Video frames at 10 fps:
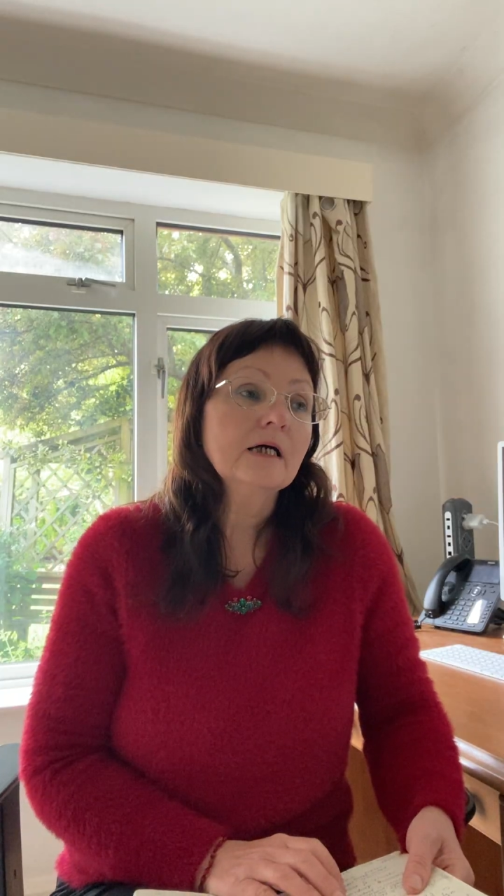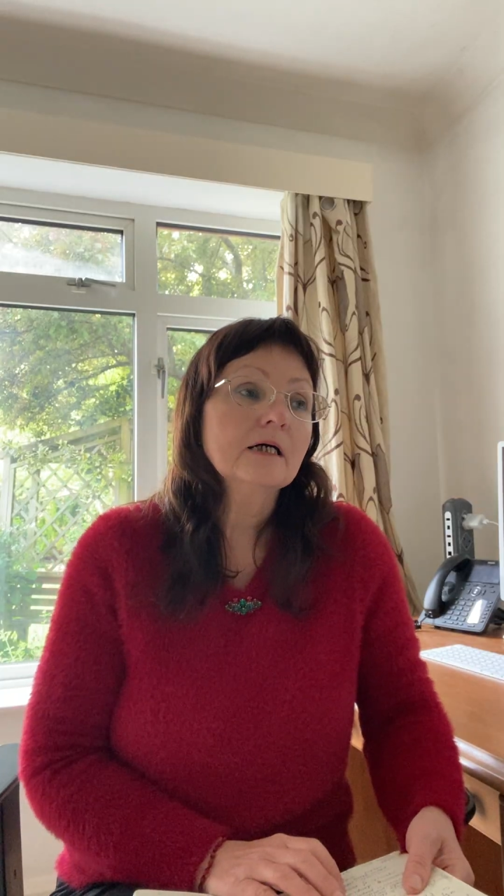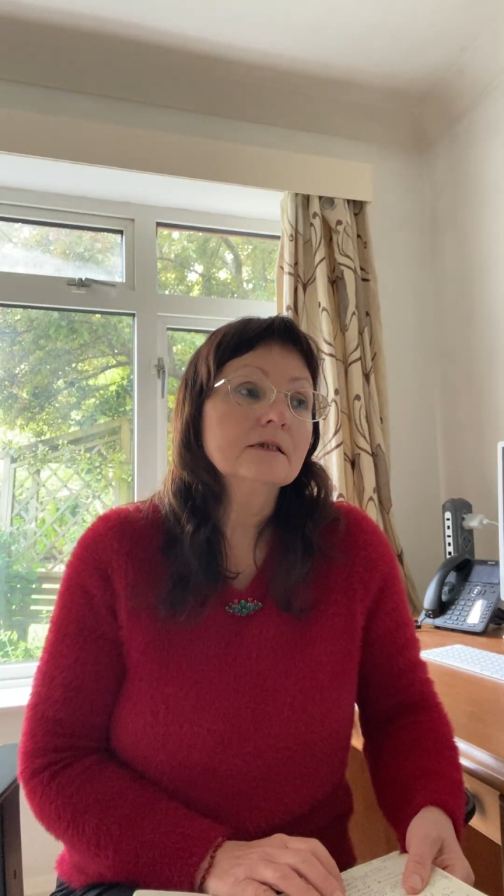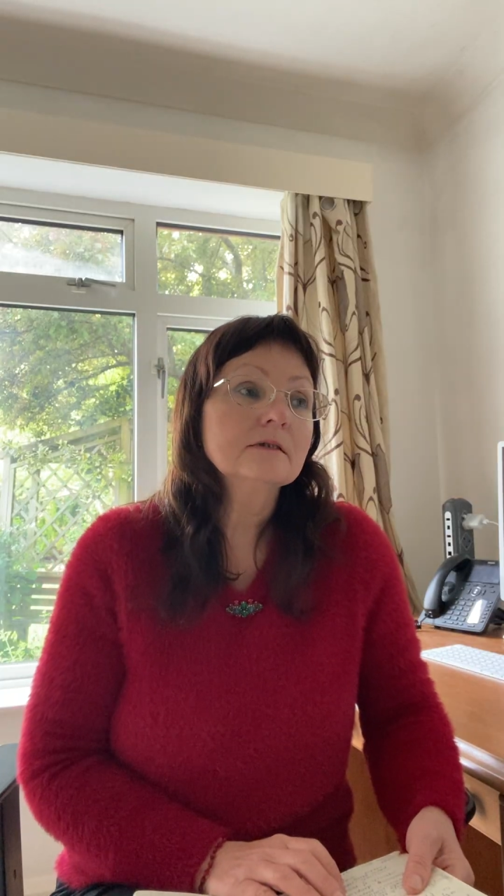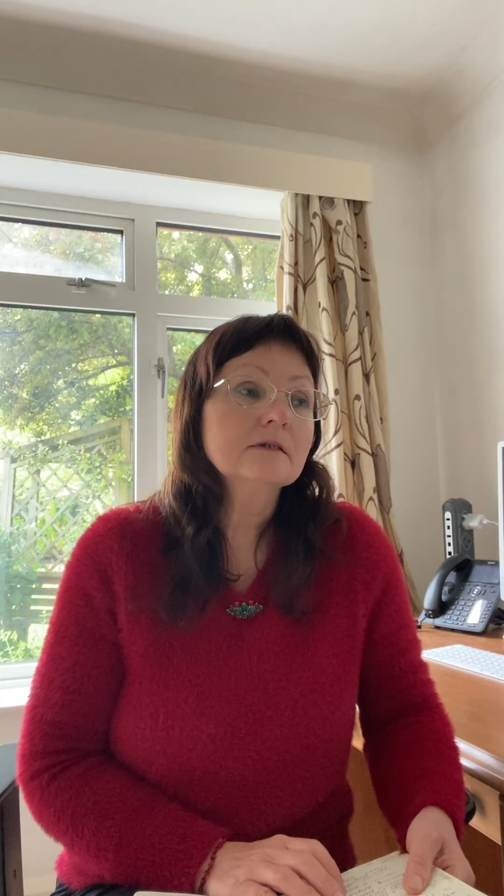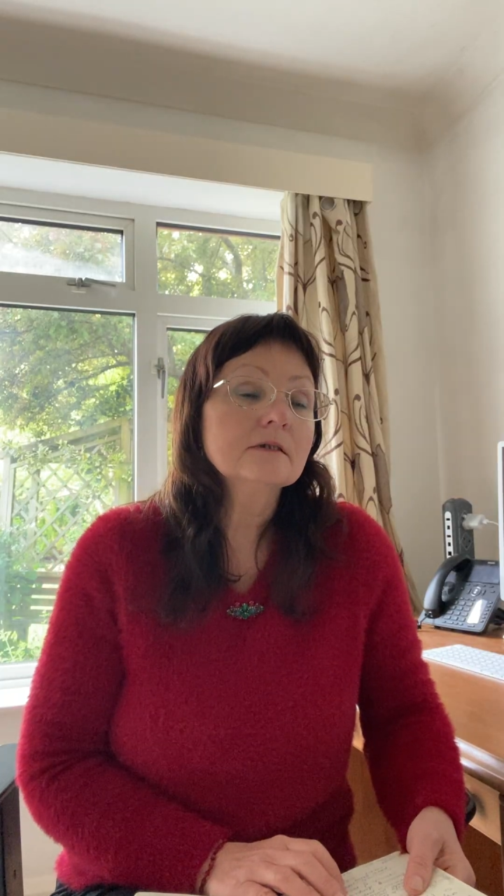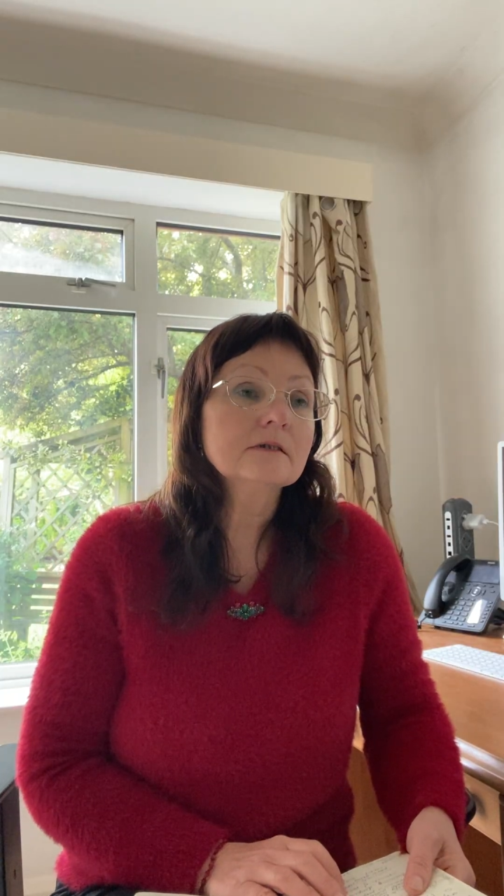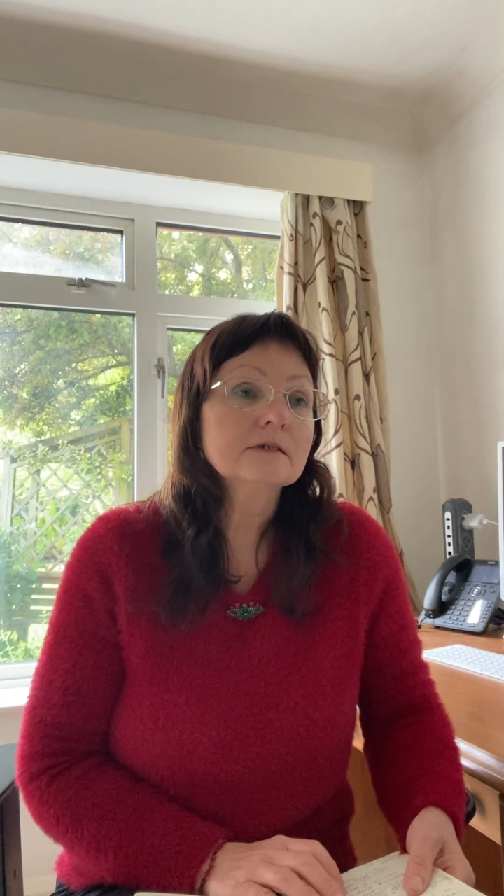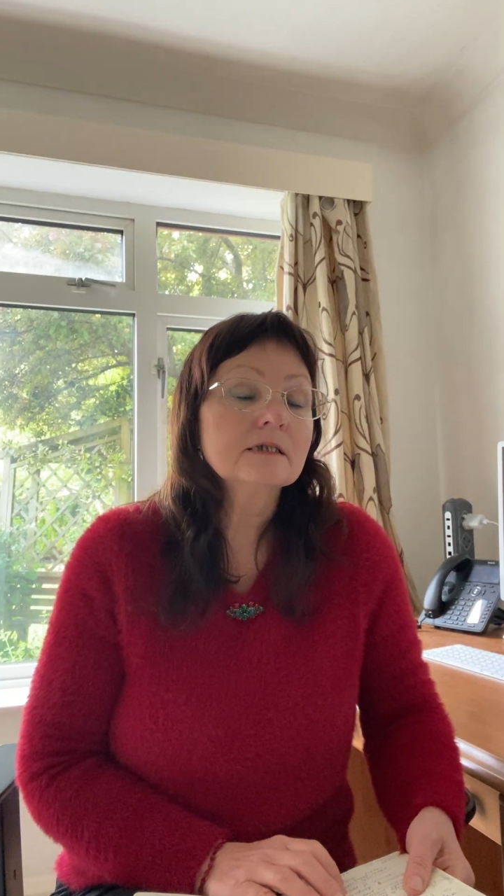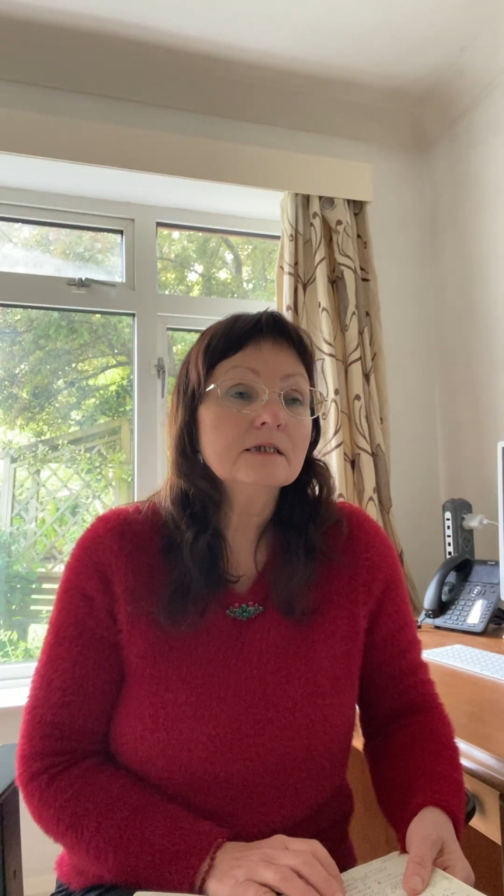And
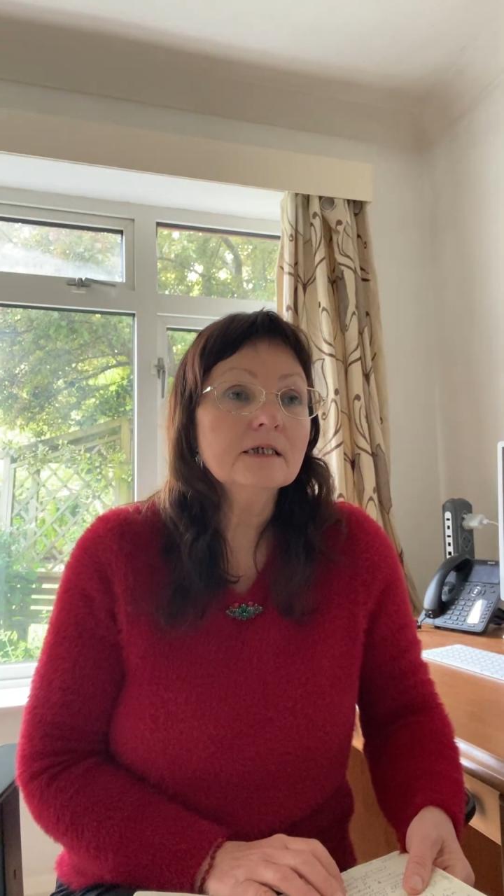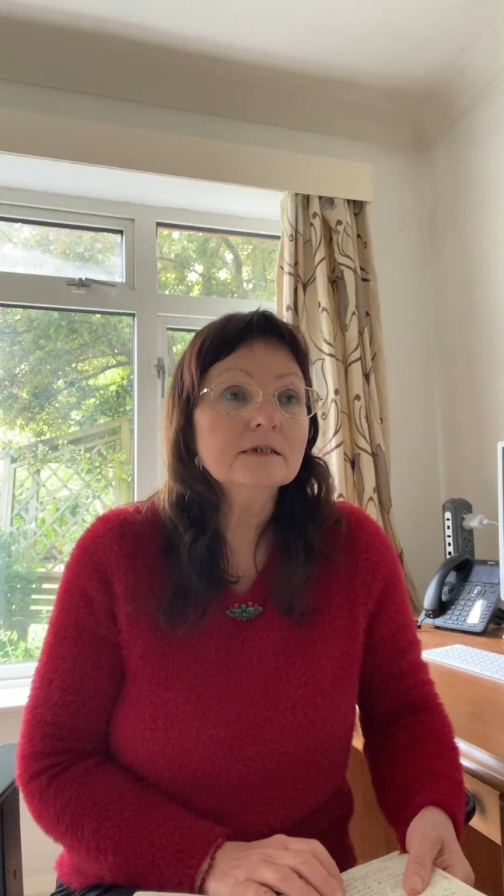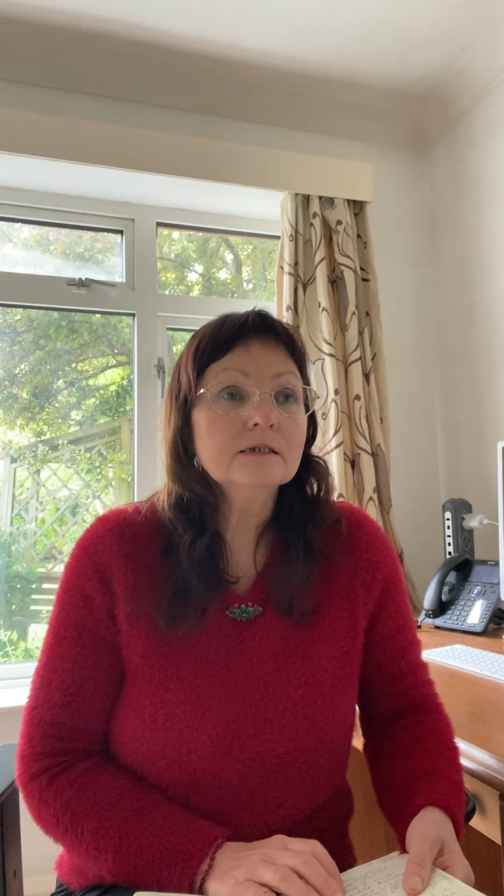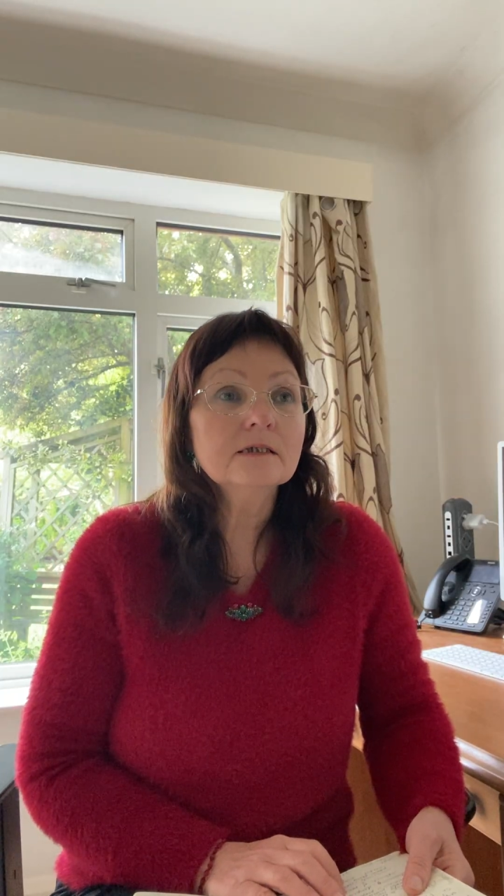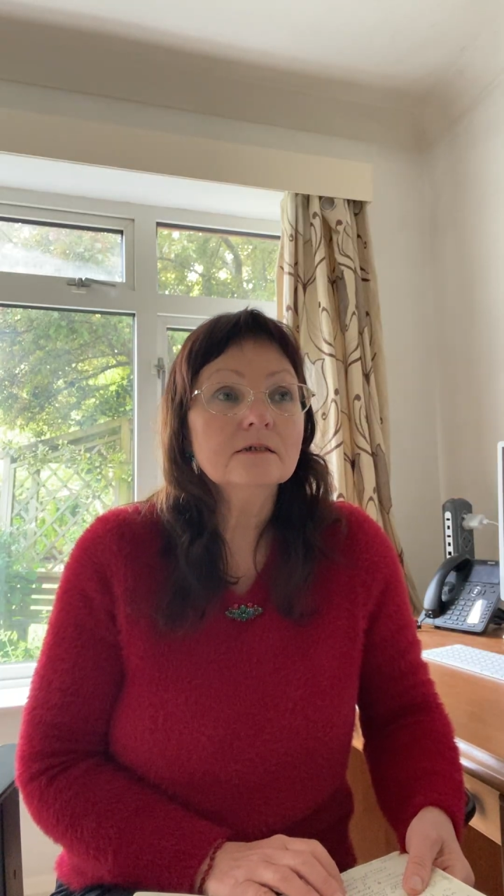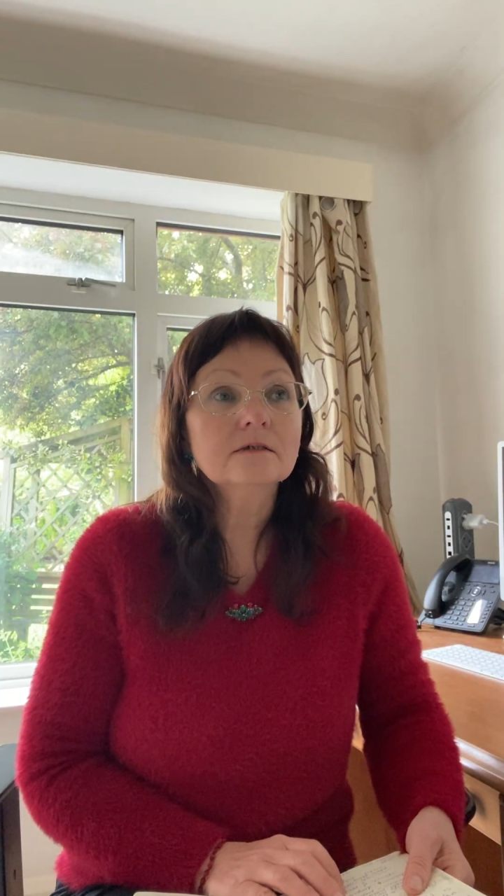the lady